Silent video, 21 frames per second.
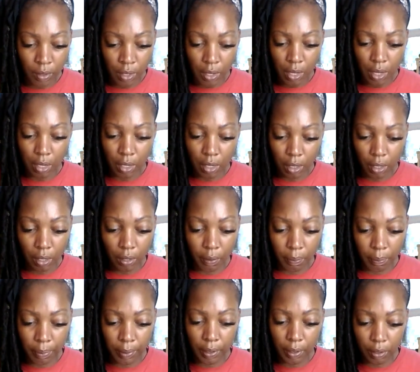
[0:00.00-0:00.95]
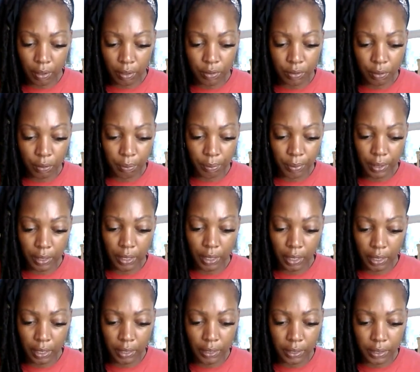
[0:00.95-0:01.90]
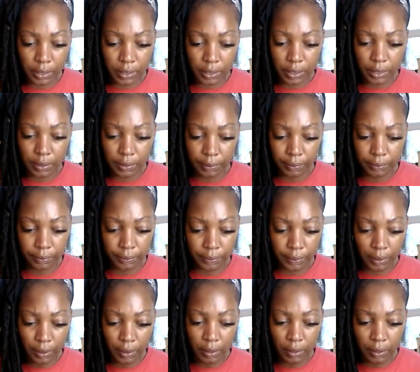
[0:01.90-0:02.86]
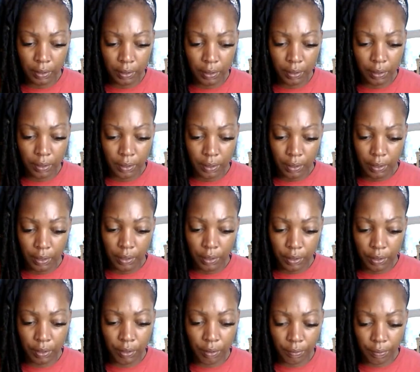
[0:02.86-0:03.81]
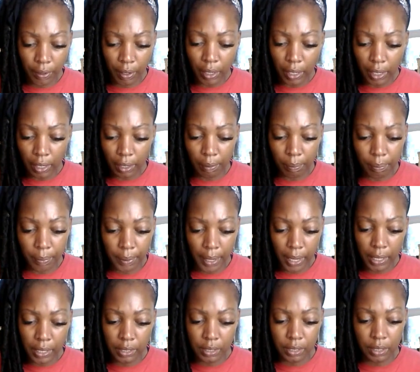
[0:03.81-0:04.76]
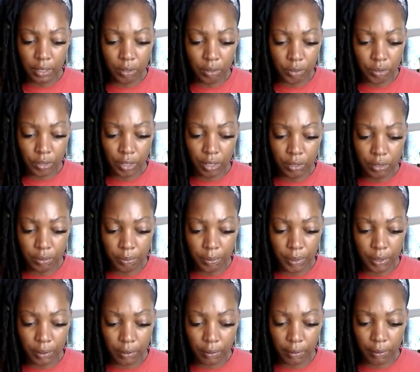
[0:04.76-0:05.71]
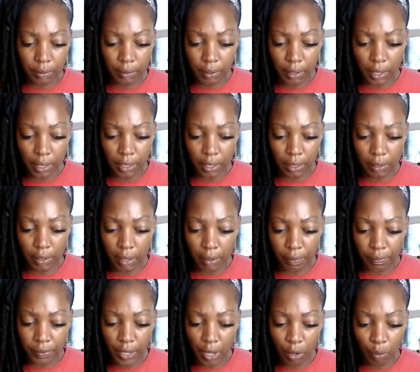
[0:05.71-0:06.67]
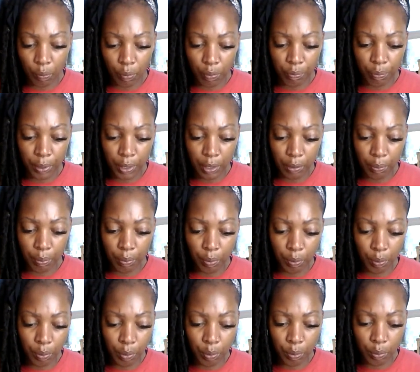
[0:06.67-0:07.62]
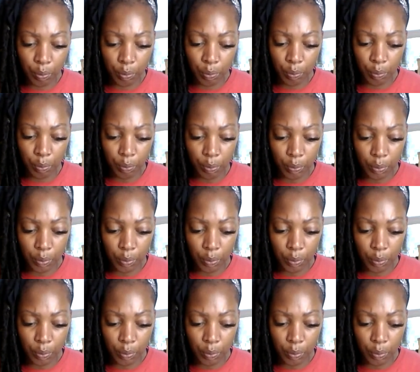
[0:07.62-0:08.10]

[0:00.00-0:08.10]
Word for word: And it could be also because you're very unbiased in your judgment. And they've dealt with people who